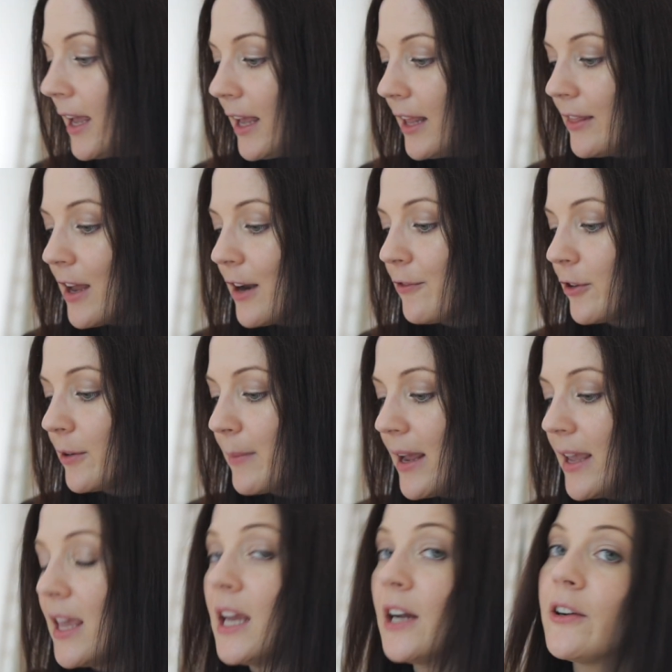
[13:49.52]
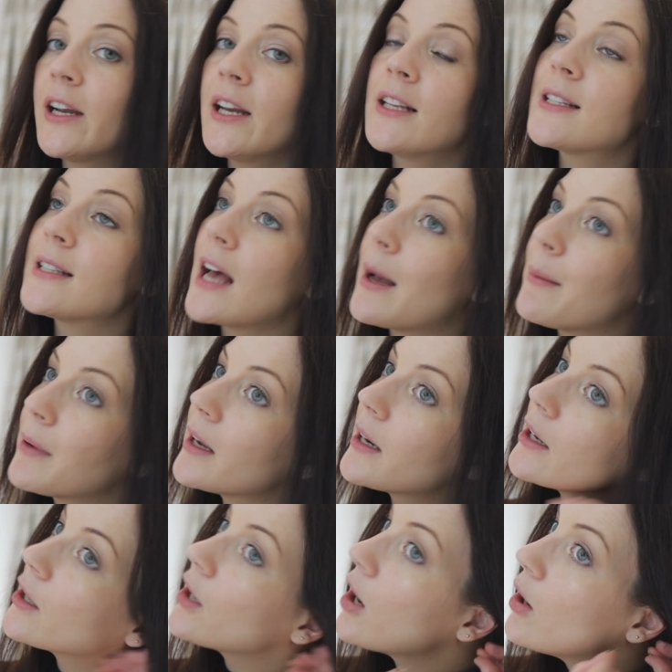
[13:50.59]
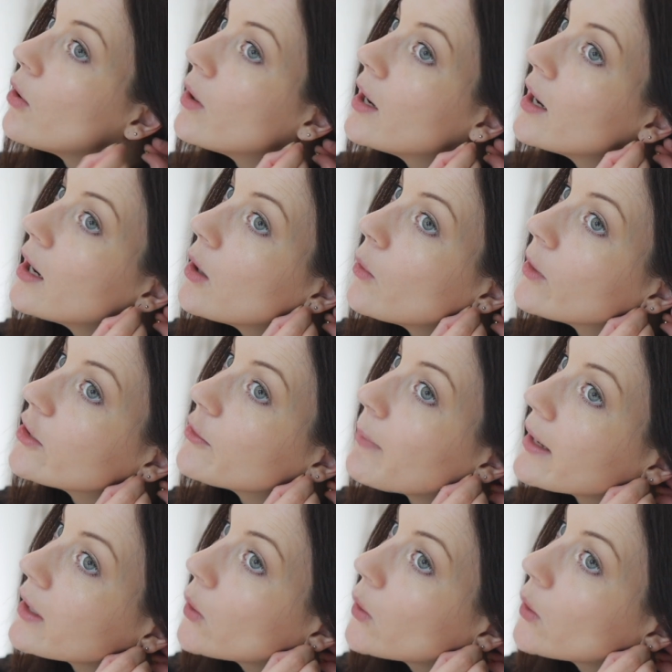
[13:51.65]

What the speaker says: And then for my earrings, I'm gonna go with my